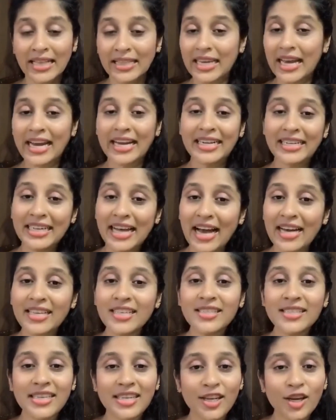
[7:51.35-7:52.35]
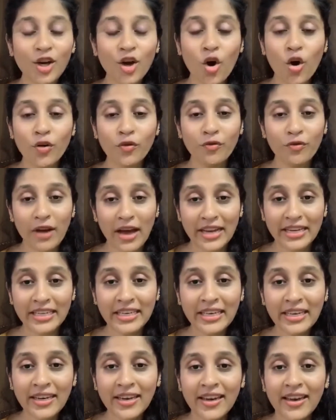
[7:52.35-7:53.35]
the entire Silicon
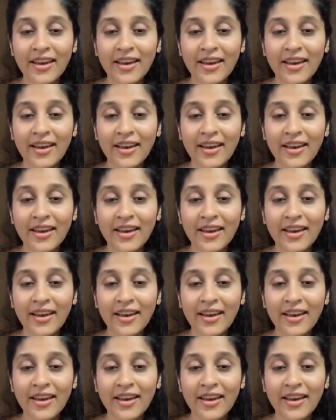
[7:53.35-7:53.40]
Valley